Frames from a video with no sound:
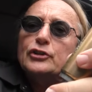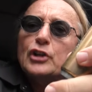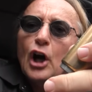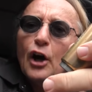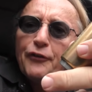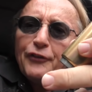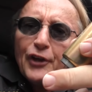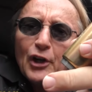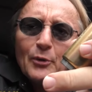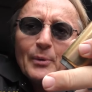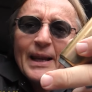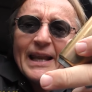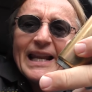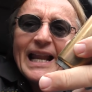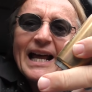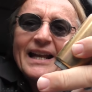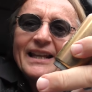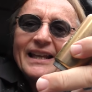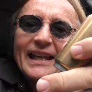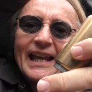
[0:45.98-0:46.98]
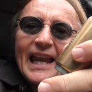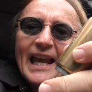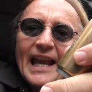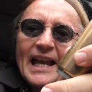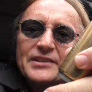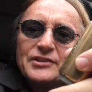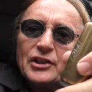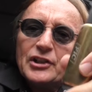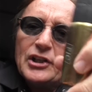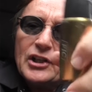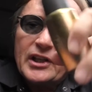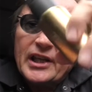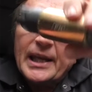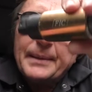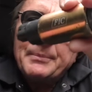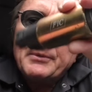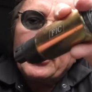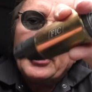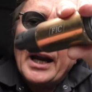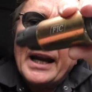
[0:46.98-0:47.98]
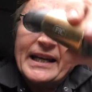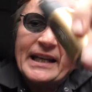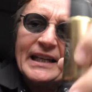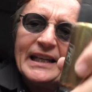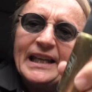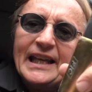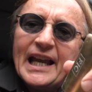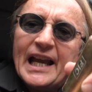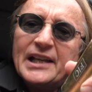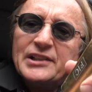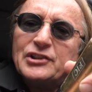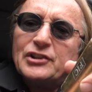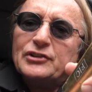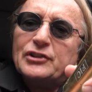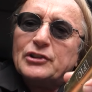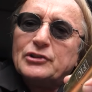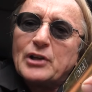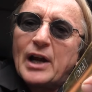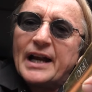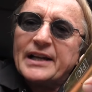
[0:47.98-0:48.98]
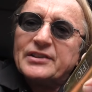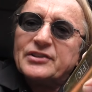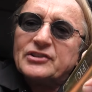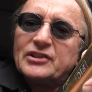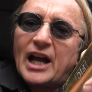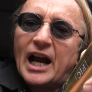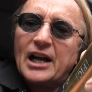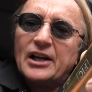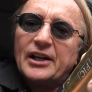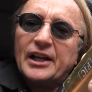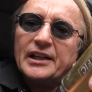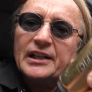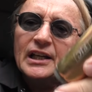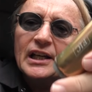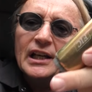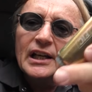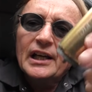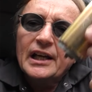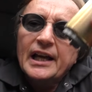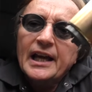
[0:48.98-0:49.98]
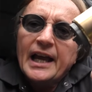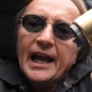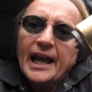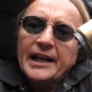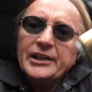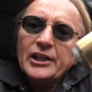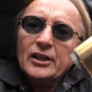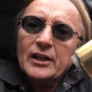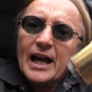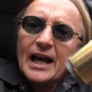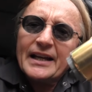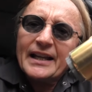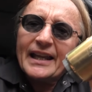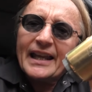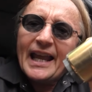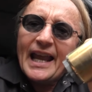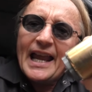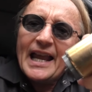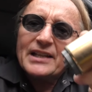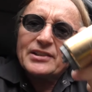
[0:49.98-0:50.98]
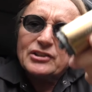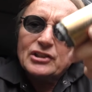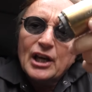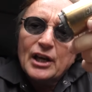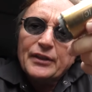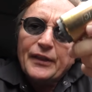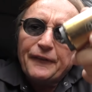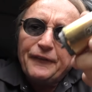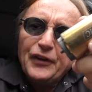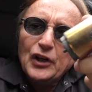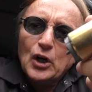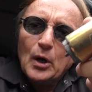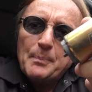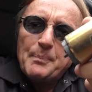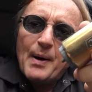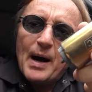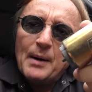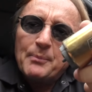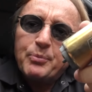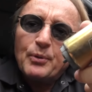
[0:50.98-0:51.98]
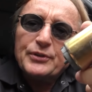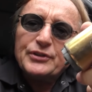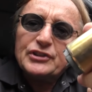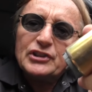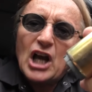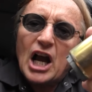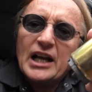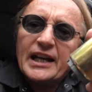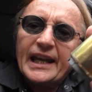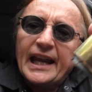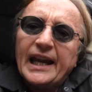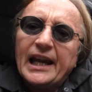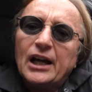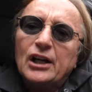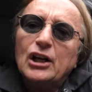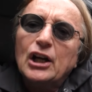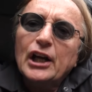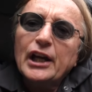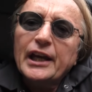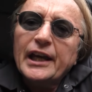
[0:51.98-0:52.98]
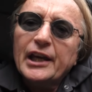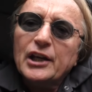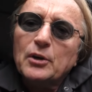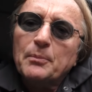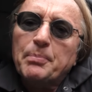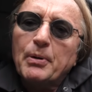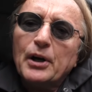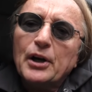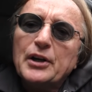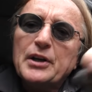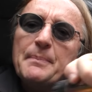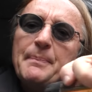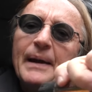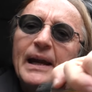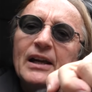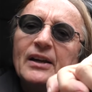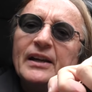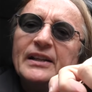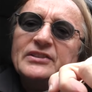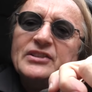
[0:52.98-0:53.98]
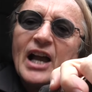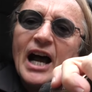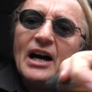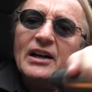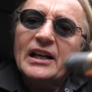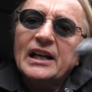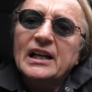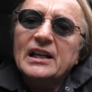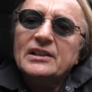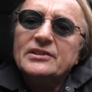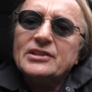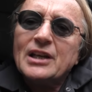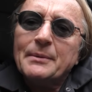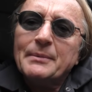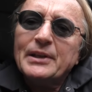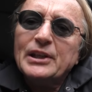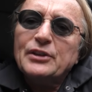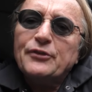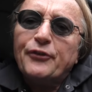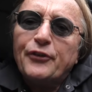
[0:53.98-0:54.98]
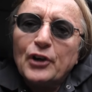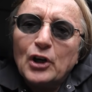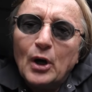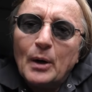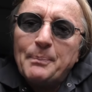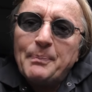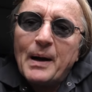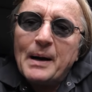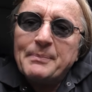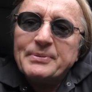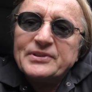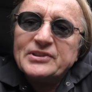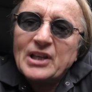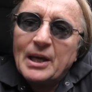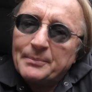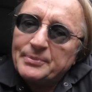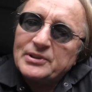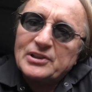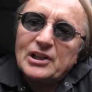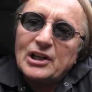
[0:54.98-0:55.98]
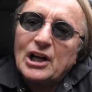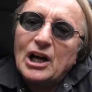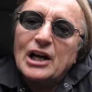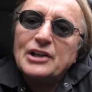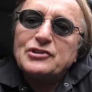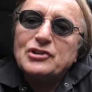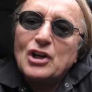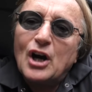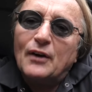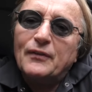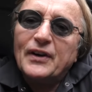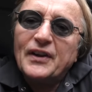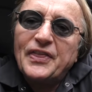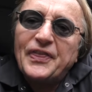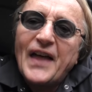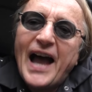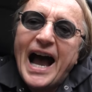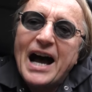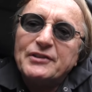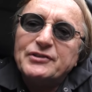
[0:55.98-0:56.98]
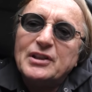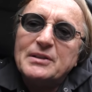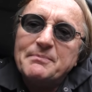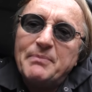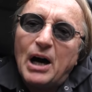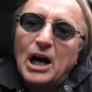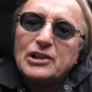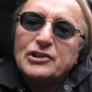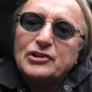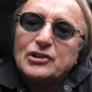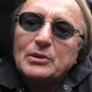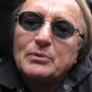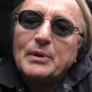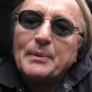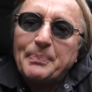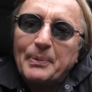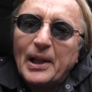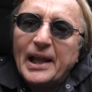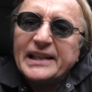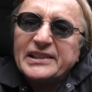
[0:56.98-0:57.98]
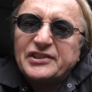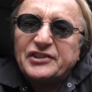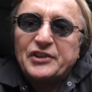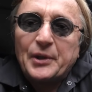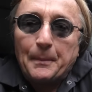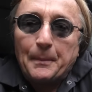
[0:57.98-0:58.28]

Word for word: So if you ran out of gas and you keep cranking the engine to try to start it, and you're out of gas, the fuel pump will suck air, it'll burn the bearings out. Some of these fuel pump assemblies can cost you over a thousand bucks to replace